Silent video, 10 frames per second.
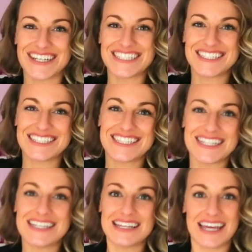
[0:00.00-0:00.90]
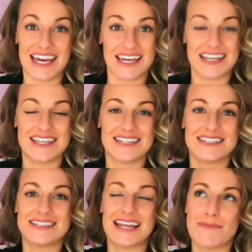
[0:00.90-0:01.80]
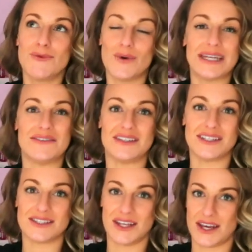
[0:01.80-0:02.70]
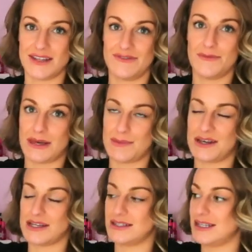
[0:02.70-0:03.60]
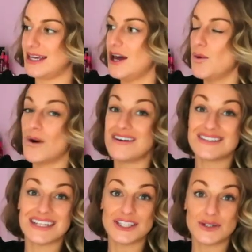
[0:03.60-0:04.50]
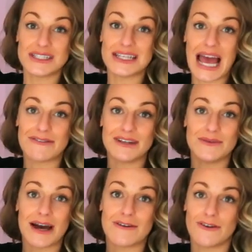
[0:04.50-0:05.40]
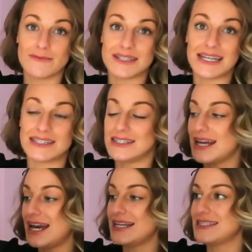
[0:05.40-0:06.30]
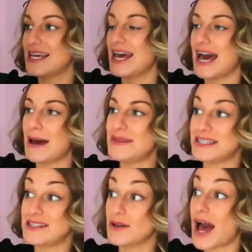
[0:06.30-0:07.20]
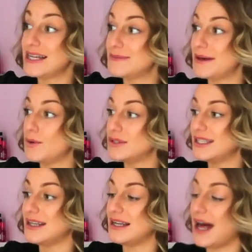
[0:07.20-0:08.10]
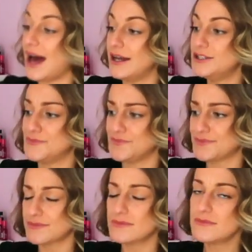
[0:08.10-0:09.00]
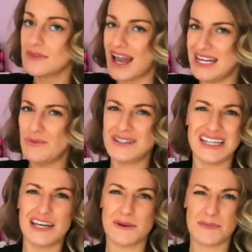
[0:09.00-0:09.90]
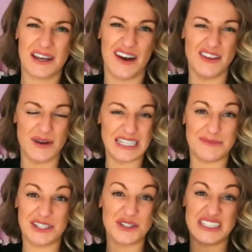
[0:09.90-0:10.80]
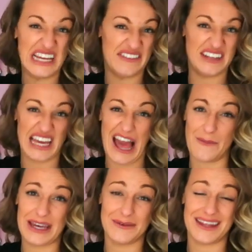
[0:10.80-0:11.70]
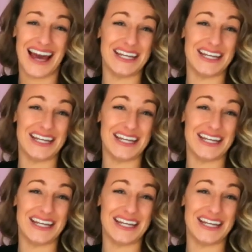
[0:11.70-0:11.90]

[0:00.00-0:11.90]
I still think they're more evening skirts for me personally. Whereas this you could definitely wear from day to night. And um, this is the item I ordered in a large. And it was a little bit big around the waist, but you could definitely get away with it.